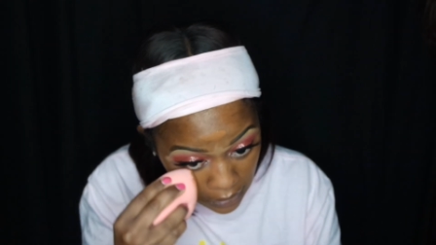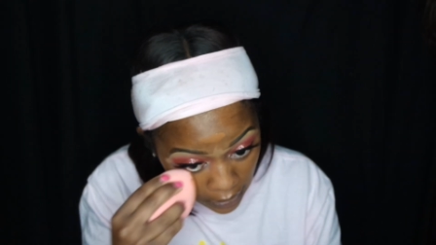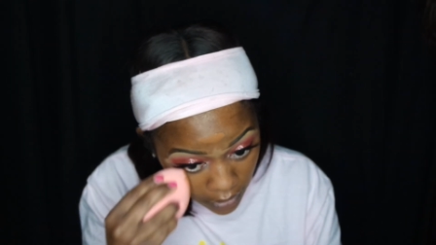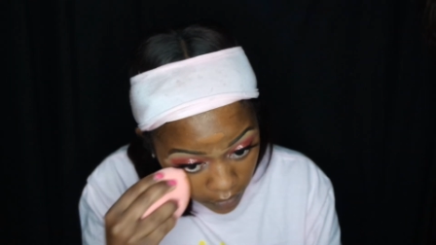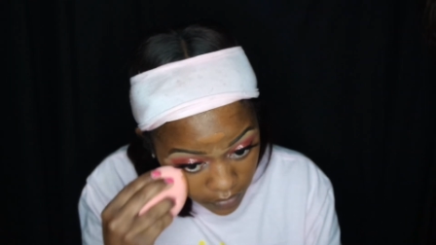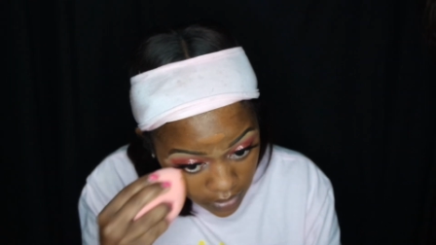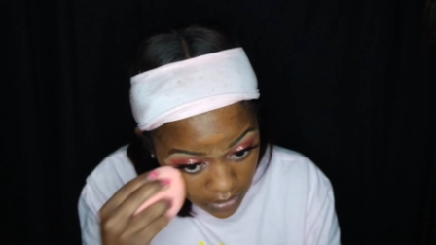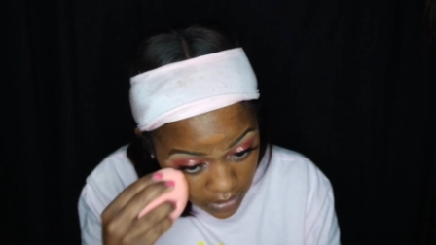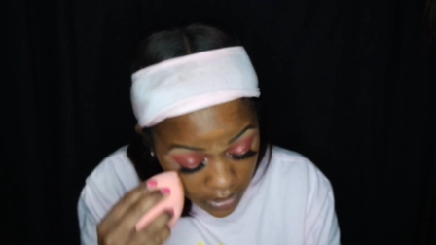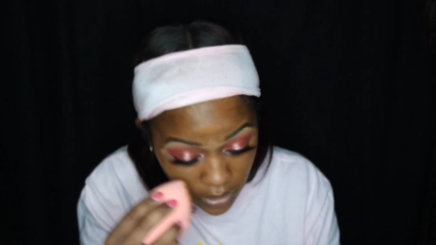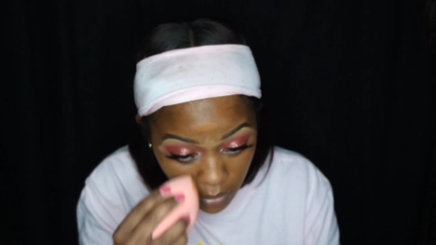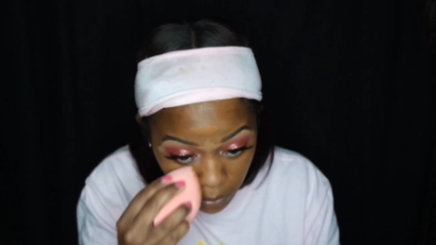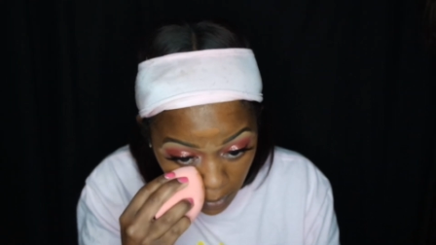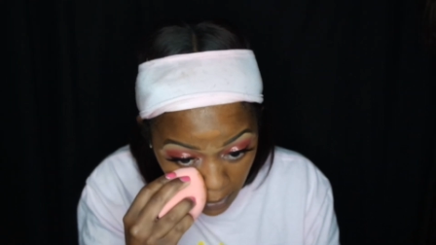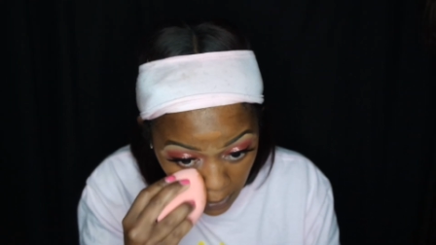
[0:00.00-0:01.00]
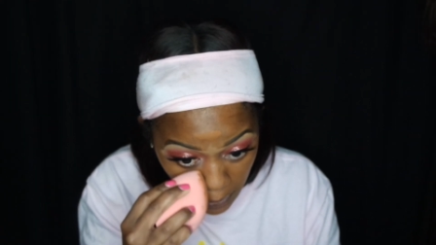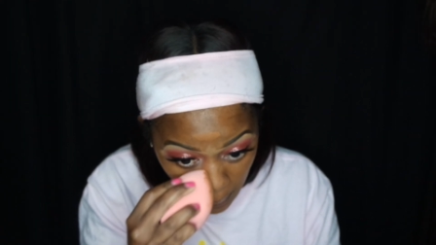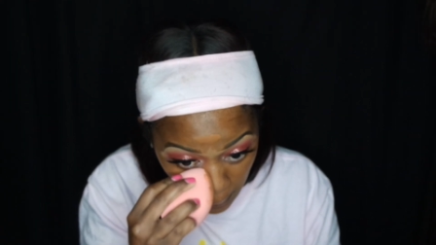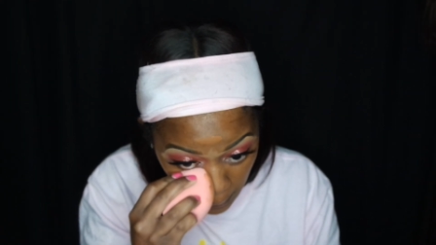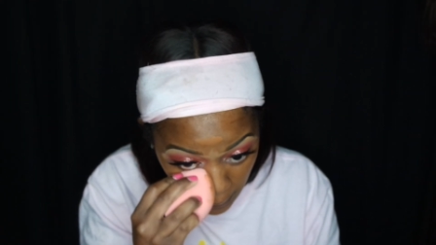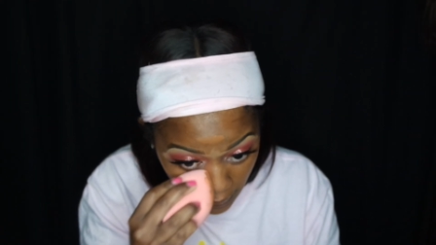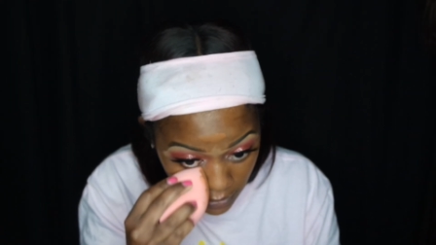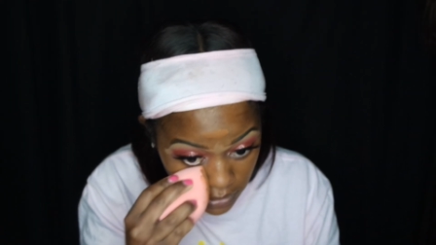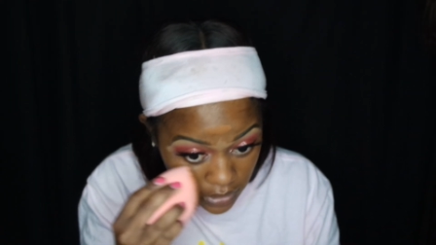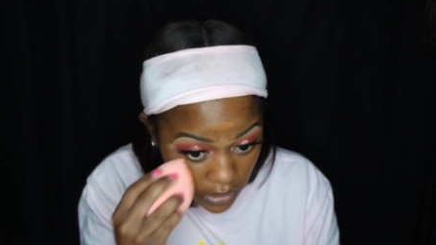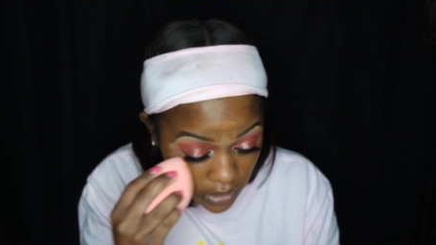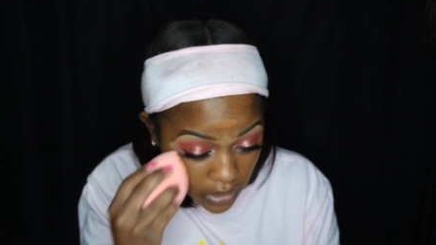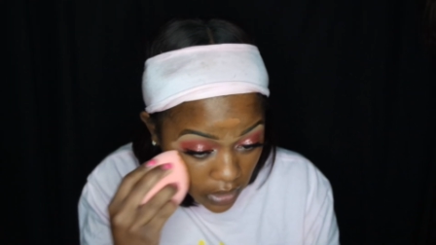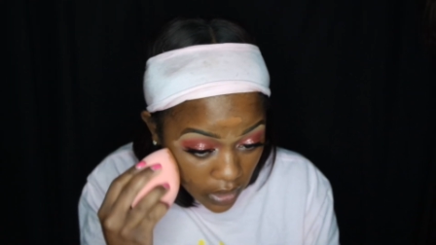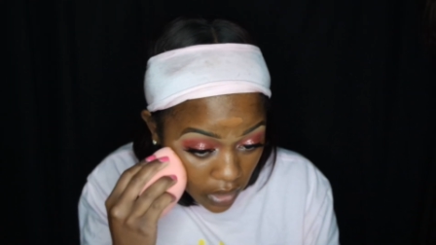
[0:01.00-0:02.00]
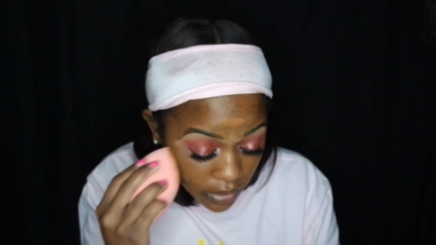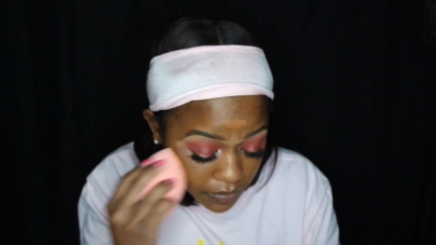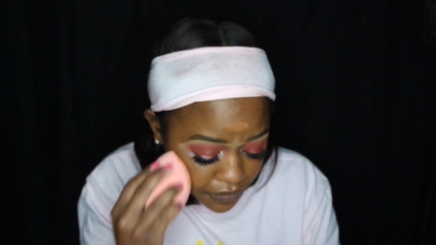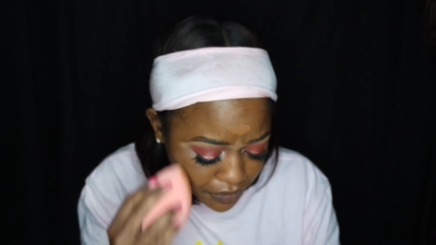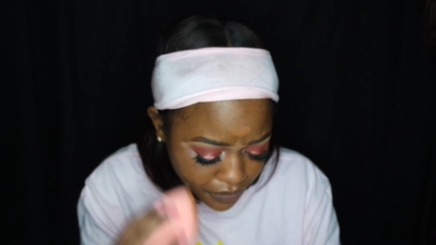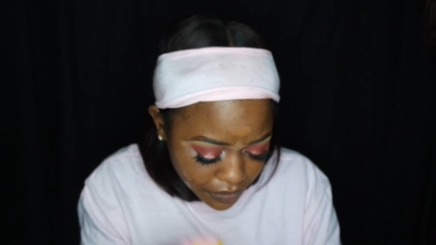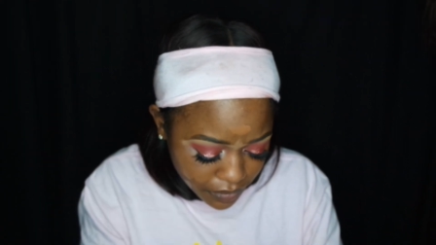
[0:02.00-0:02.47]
love to celebrate and that's their thing.